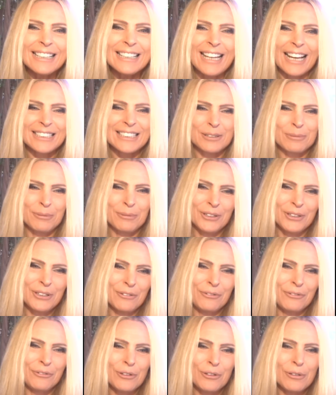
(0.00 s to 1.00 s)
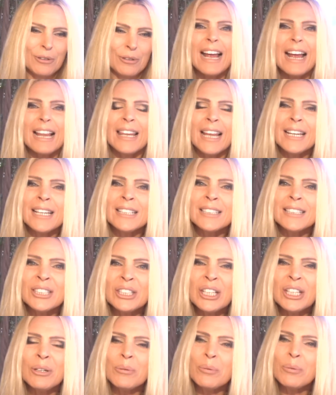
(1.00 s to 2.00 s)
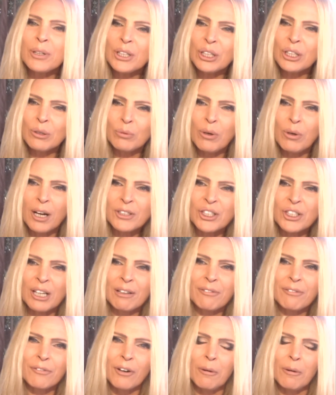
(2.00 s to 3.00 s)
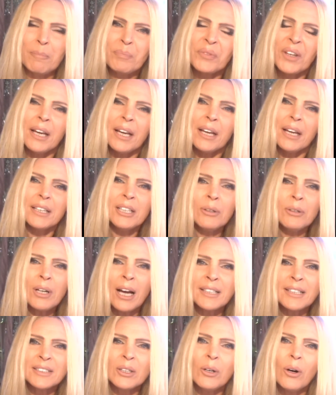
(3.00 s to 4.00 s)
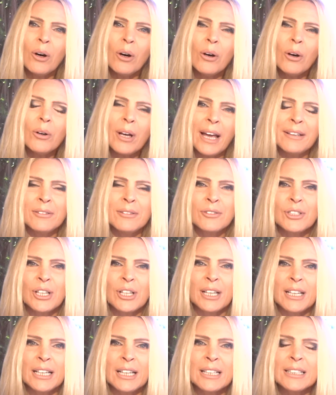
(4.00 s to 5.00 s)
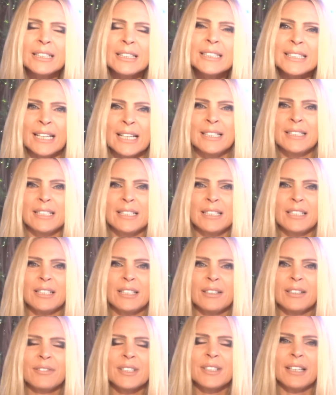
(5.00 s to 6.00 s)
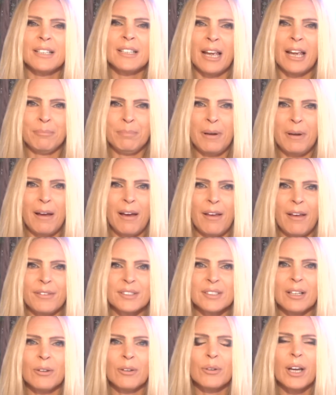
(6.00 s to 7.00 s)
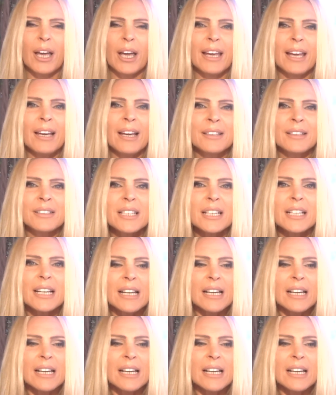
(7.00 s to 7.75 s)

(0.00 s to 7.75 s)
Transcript: That's wonderful. Let us know where you're watching from. You guys are all energetically sensitives and empaths, okay? And